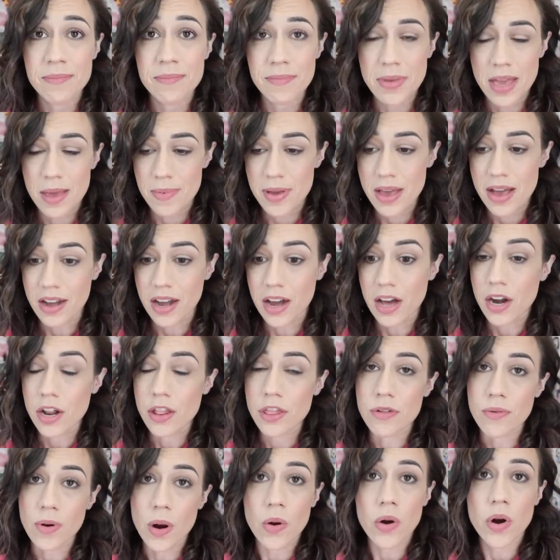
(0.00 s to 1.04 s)
Maybe I gotta
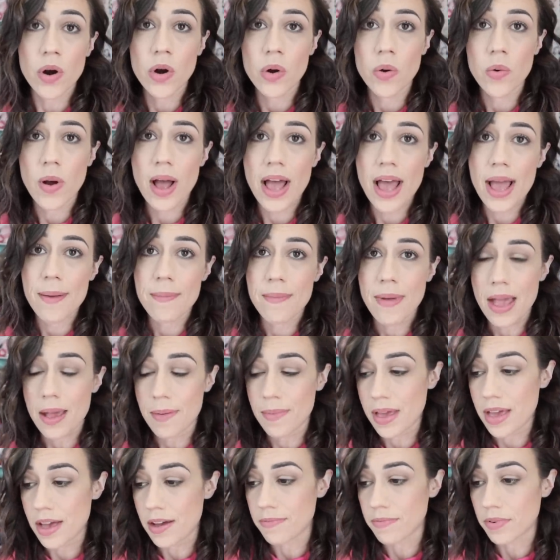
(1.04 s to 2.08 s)
throw her away.
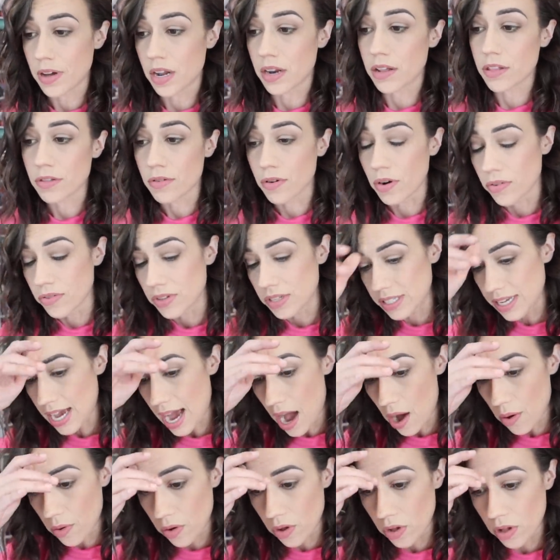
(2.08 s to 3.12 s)
Maybe I've gotta throw in the
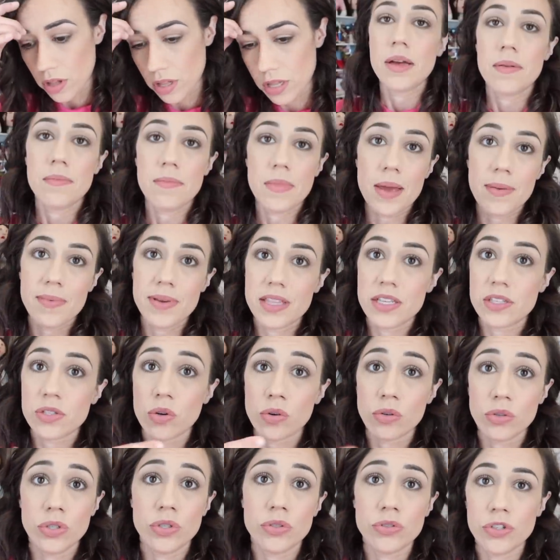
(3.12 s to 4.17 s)
towel. Maybe this
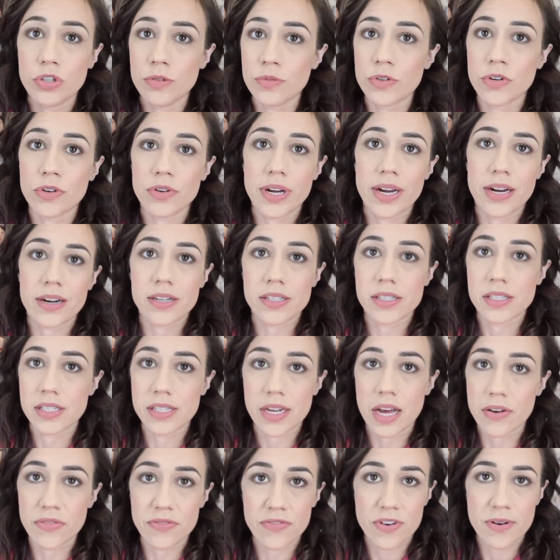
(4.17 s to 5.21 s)
whole YouTube career is
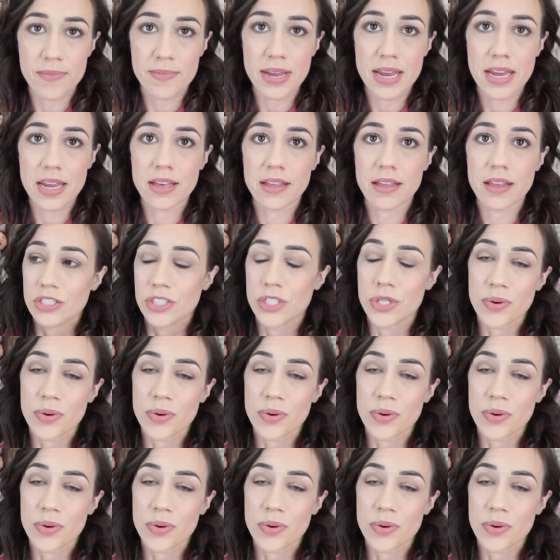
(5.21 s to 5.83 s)
done for me.